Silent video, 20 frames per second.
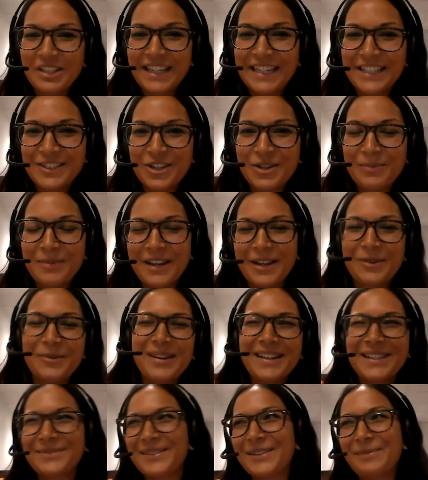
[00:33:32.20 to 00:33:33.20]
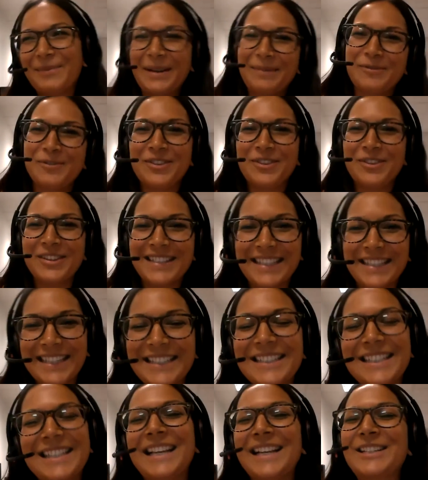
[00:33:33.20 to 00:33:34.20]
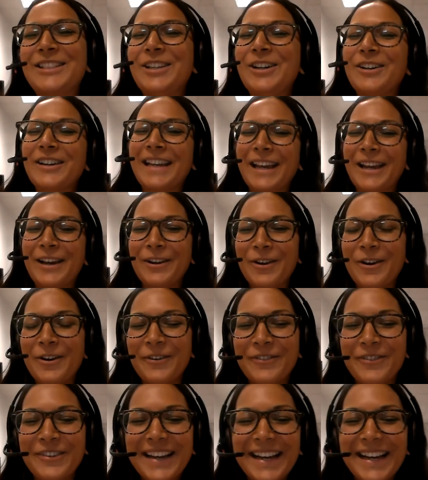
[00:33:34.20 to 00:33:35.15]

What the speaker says: day is going to be like, why is my paper on this list? Like start kicking off.